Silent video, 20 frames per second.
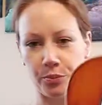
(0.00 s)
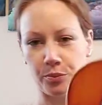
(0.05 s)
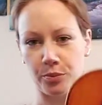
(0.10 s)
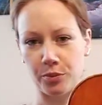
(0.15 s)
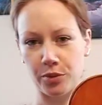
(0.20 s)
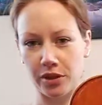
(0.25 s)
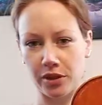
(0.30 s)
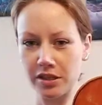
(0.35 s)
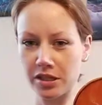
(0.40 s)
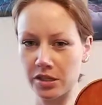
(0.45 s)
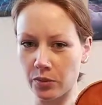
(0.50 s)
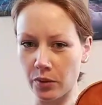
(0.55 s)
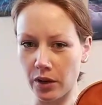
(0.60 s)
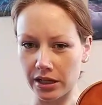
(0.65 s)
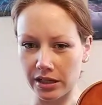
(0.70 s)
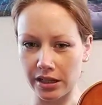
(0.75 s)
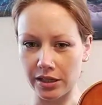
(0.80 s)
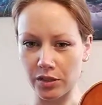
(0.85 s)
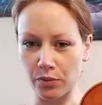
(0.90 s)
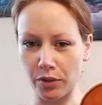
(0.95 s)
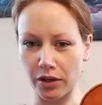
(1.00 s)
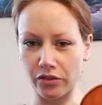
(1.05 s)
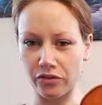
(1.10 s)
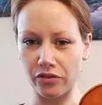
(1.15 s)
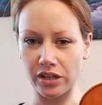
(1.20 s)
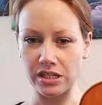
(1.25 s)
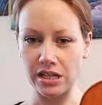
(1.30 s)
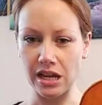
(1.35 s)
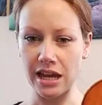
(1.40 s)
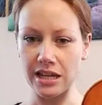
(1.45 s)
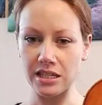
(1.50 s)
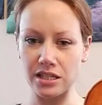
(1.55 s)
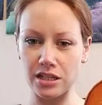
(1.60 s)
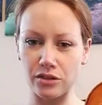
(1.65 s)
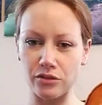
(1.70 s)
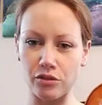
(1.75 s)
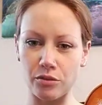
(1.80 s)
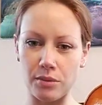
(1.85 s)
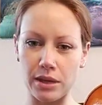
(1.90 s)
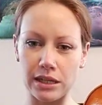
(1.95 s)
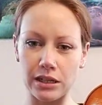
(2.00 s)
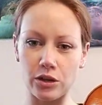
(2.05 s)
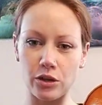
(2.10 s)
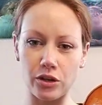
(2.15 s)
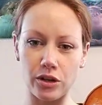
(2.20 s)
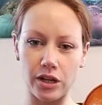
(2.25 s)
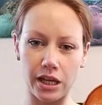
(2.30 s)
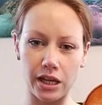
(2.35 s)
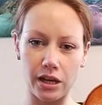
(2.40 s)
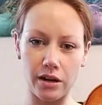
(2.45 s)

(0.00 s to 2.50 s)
But this one has been fantastic for me learning.